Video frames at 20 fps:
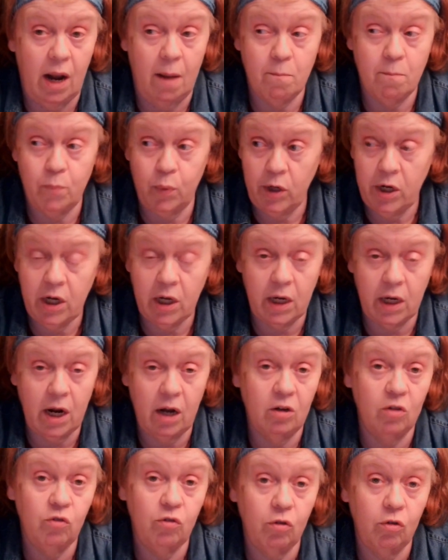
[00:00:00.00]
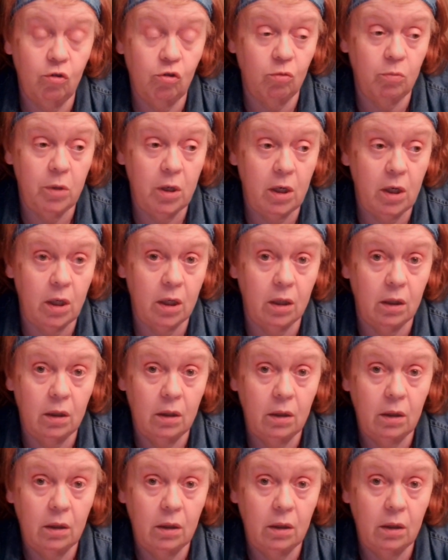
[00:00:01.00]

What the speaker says: and putting it out on social media,